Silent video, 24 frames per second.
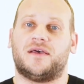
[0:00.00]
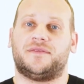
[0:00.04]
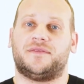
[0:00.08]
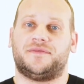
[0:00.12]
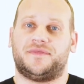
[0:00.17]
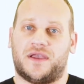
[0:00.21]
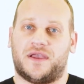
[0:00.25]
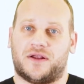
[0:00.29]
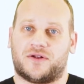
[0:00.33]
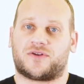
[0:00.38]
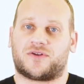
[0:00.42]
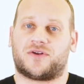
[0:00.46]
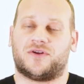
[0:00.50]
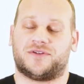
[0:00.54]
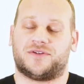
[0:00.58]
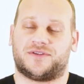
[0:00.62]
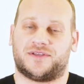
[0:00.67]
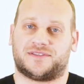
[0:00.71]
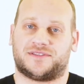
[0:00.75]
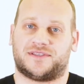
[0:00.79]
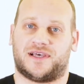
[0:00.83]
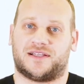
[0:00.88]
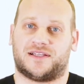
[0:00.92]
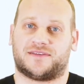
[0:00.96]
their current
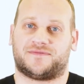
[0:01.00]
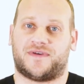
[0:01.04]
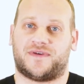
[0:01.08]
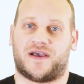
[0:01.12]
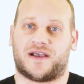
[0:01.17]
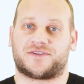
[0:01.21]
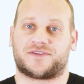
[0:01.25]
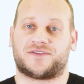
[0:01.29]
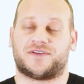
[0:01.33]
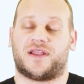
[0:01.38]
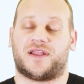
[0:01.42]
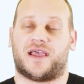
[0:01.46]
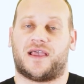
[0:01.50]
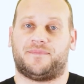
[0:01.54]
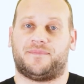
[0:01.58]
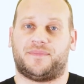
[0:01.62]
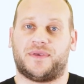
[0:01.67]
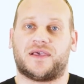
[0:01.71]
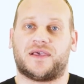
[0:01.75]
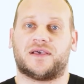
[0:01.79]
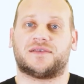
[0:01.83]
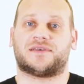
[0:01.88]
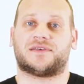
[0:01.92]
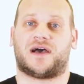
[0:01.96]
dissatisfaction. And
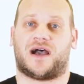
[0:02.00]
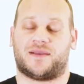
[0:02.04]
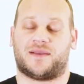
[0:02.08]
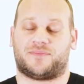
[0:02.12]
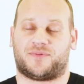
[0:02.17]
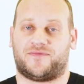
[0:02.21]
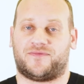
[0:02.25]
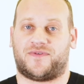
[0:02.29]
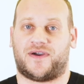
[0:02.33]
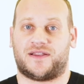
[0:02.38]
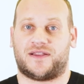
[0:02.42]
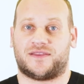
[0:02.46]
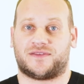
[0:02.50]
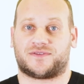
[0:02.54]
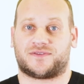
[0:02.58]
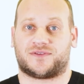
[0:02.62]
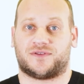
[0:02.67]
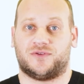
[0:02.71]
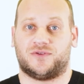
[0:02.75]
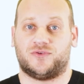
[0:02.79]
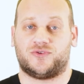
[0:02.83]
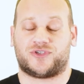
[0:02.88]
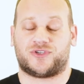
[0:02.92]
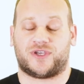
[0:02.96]
because I provided the
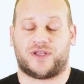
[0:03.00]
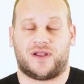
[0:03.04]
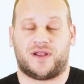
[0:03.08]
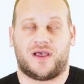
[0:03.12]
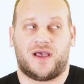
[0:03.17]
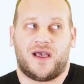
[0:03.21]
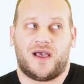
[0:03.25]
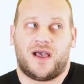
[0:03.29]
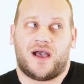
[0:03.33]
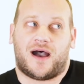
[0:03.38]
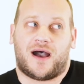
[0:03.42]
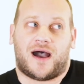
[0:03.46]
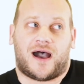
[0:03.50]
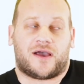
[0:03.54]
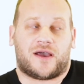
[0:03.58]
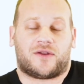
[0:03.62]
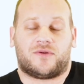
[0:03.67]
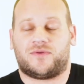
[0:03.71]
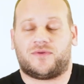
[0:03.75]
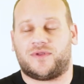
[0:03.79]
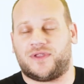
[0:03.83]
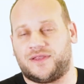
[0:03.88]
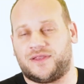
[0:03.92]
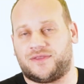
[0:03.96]
solution, I
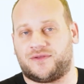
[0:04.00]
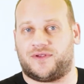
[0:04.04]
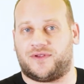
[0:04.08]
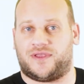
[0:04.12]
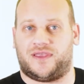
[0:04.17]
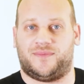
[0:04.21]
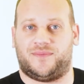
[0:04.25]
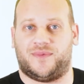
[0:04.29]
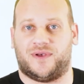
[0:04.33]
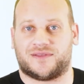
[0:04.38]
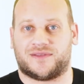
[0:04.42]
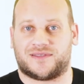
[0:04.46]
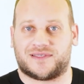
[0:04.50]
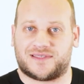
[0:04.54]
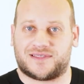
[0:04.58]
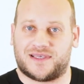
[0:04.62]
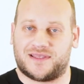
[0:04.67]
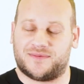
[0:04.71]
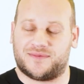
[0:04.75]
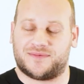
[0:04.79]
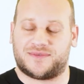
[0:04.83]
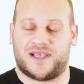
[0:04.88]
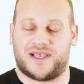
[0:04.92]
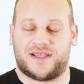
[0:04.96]
don't need their email to
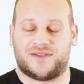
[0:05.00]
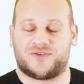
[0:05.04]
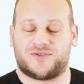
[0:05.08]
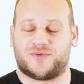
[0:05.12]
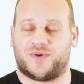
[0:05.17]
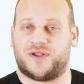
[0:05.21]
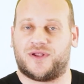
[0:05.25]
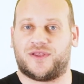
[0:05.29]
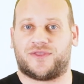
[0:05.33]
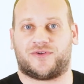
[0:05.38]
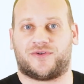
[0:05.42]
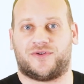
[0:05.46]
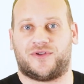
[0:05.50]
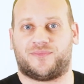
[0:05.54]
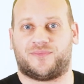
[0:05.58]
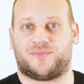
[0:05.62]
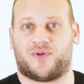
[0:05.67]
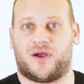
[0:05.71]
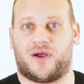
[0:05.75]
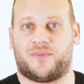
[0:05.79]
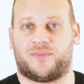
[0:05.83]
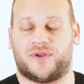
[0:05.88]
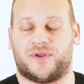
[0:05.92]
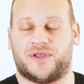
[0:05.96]
send them 10, 20, 30
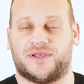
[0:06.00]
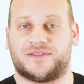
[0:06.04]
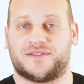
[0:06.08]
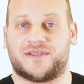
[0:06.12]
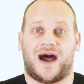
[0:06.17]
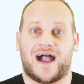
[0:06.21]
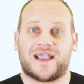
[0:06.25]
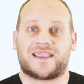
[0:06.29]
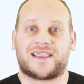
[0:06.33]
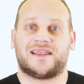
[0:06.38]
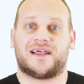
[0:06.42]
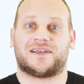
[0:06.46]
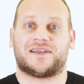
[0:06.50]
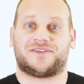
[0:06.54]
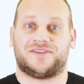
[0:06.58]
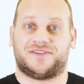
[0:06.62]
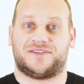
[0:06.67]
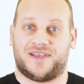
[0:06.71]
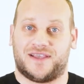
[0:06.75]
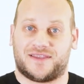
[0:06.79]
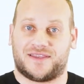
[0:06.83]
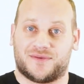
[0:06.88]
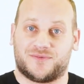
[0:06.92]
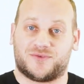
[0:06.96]
properties. I can actually
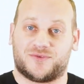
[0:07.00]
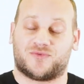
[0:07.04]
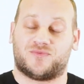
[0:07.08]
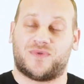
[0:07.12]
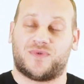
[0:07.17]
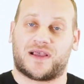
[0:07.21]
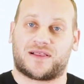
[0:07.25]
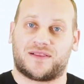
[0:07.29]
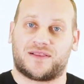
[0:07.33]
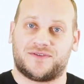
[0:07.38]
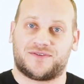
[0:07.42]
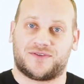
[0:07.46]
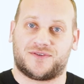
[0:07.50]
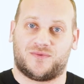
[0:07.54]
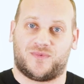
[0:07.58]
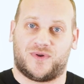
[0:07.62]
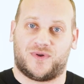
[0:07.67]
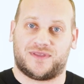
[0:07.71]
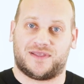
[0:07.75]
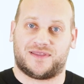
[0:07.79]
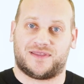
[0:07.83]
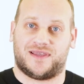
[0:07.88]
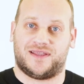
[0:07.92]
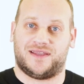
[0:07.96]
take them directly to the
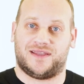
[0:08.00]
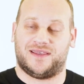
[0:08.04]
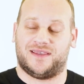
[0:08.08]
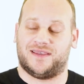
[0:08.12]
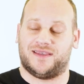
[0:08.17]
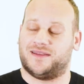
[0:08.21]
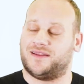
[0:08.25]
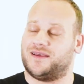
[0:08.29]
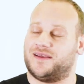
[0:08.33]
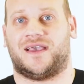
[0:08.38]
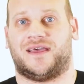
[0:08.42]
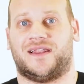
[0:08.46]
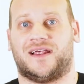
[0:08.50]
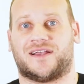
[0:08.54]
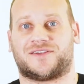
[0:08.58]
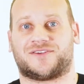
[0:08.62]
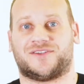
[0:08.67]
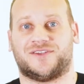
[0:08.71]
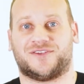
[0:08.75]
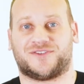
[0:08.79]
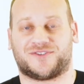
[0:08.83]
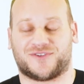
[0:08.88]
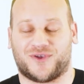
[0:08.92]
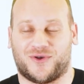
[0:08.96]
one that they need and
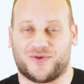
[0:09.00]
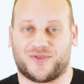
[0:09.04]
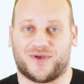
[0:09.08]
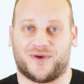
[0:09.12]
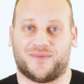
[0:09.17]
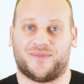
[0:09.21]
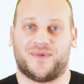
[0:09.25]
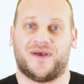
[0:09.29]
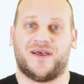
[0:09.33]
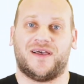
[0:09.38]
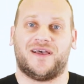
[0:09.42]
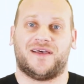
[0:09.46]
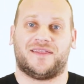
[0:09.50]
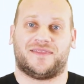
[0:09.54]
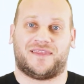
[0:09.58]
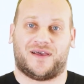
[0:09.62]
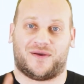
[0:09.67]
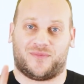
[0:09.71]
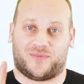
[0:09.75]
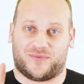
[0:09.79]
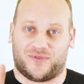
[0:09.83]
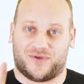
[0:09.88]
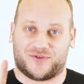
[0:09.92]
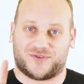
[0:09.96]
actually show them
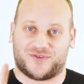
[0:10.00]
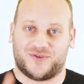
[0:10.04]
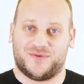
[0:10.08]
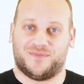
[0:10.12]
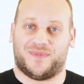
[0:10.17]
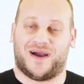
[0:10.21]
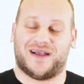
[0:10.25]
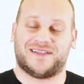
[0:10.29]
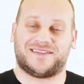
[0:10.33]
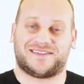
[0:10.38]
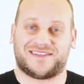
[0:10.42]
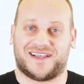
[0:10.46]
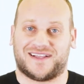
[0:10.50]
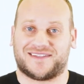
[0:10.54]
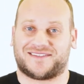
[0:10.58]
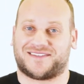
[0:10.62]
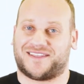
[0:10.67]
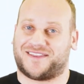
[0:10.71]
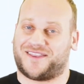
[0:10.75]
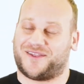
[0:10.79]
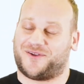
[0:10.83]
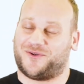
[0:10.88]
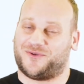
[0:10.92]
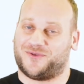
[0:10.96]
that their two mindsets,
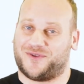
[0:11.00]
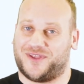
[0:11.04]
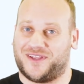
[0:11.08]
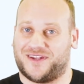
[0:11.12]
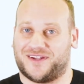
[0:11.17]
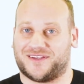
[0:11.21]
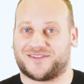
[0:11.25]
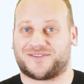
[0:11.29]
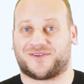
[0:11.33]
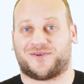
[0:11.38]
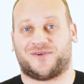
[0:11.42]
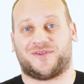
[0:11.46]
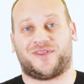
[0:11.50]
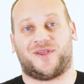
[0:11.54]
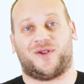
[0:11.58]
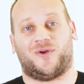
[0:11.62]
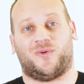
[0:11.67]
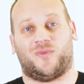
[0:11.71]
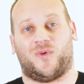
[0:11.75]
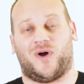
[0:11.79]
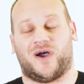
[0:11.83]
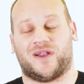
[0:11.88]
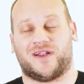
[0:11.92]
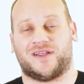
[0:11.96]
that they don't need us or they
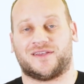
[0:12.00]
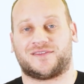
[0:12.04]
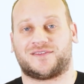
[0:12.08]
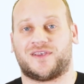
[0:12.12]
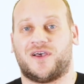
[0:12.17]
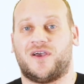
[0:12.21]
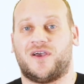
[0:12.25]
don't want us,